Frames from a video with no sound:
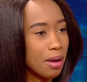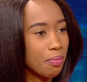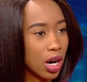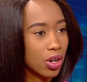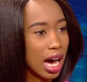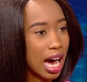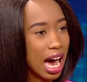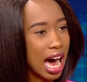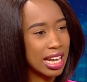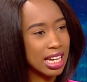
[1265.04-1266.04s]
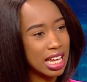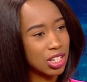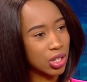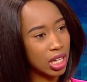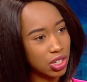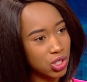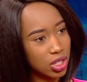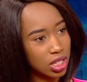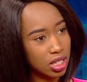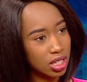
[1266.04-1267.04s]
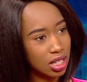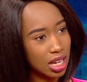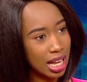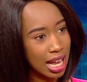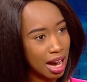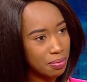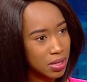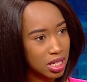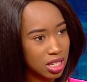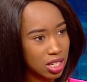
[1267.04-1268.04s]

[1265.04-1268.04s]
about an education lapse.